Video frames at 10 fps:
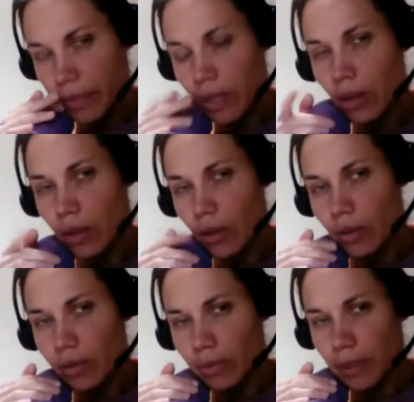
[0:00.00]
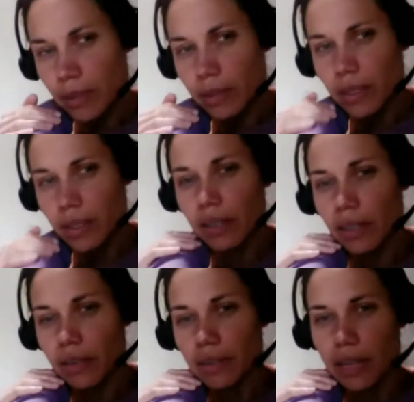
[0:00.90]
No, because they don't
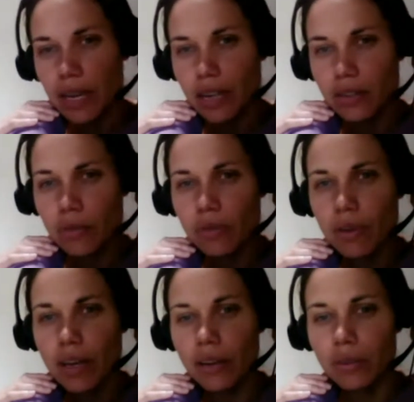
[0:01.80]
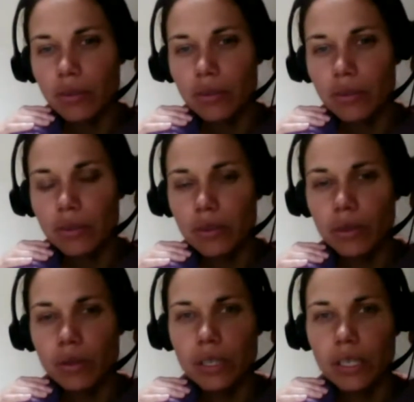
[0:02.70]
give you the actual file, the
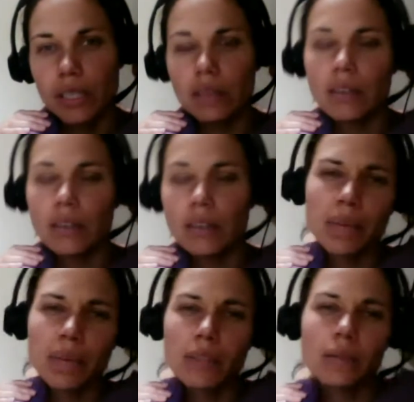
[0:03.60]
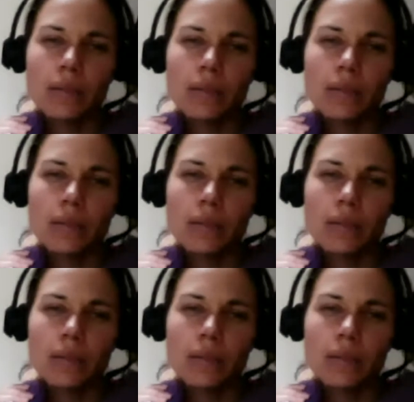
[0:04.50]
recording. Oh yeah, because it